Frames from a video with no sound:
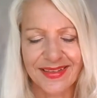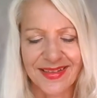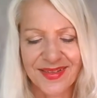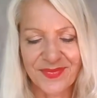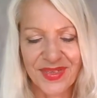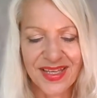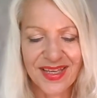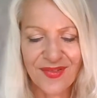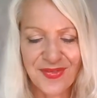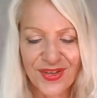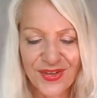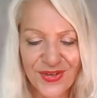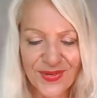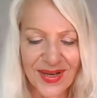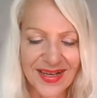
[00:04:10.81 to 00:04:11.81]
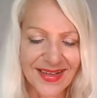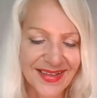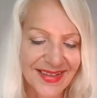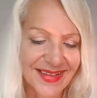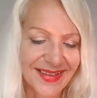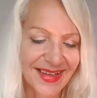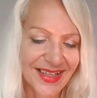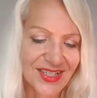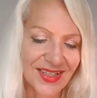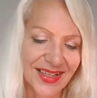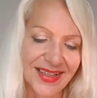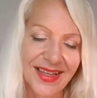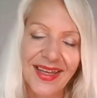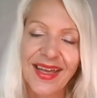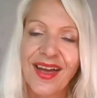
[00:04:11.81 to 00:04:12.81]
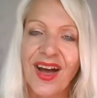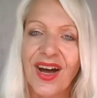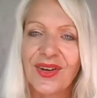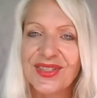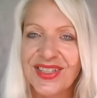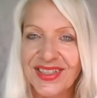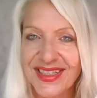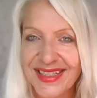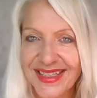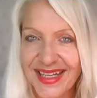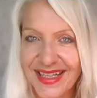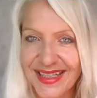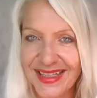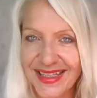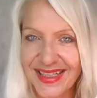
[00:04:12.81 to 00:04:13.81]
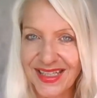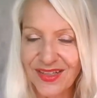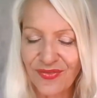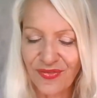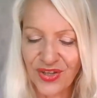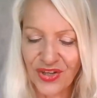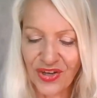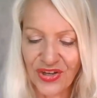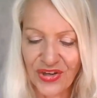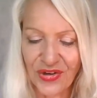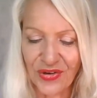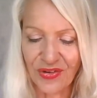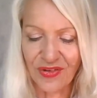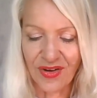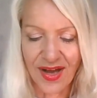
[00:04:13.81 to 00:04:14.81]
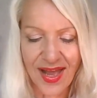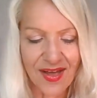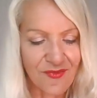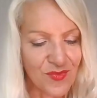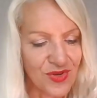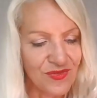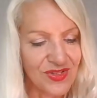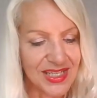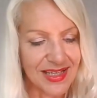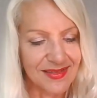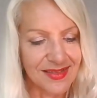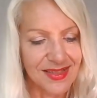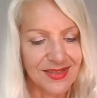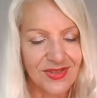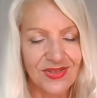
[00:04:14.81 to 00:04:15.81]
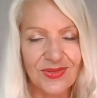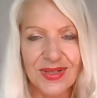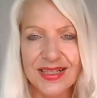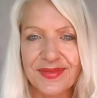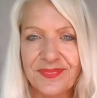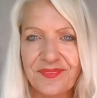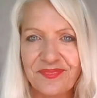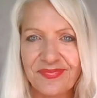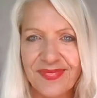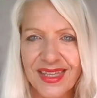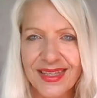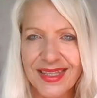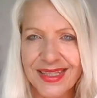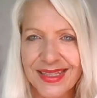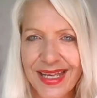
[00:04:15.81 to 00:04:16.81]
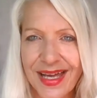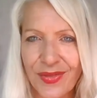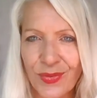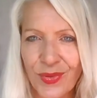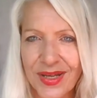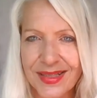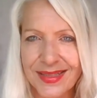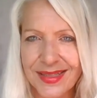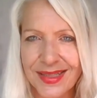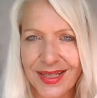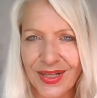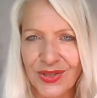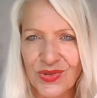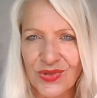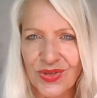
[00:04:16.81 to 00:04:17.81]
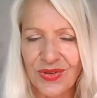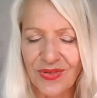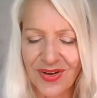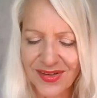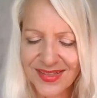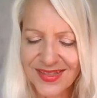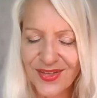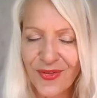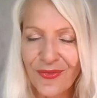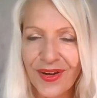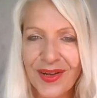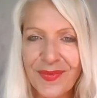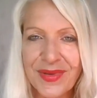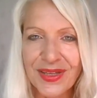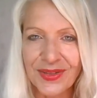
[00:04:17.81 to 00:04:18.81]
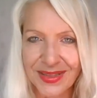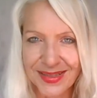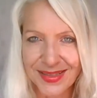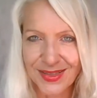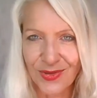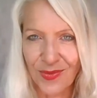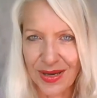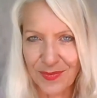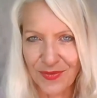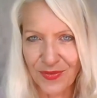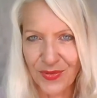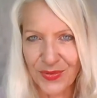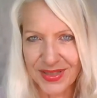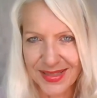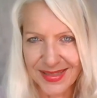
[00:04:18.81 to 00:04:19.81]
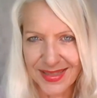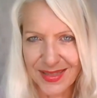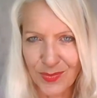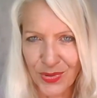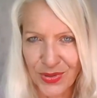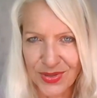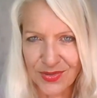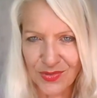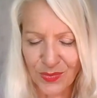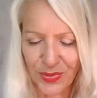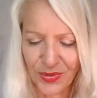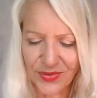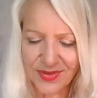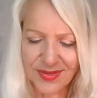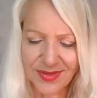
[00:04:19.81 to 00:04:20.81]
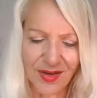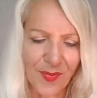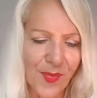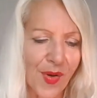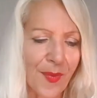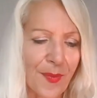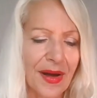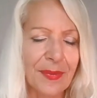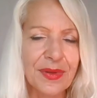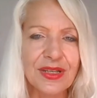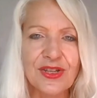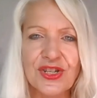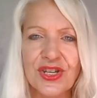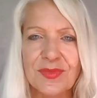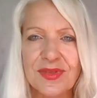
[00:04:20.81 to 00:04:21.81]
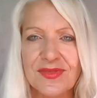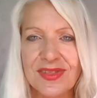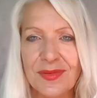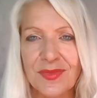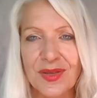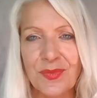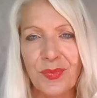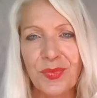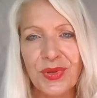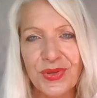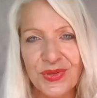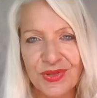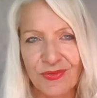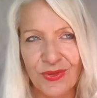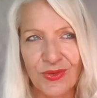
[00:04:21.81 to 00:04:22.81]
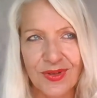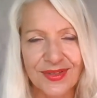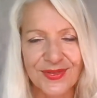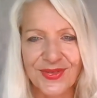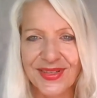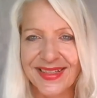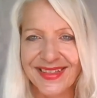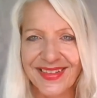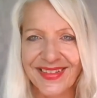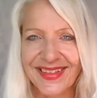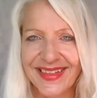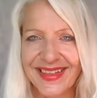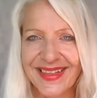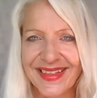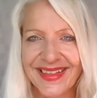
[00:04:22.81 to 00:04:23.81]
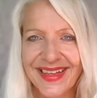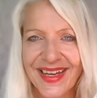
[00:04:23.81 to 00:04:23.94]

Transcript: Um, if you uh, actually, I was going to say, if you don't know, I have moved down to um, southwest of the country, right? So follow me on Instagram if you want to see the personal posts that I pop up in terms of some of the beautiful countryside here.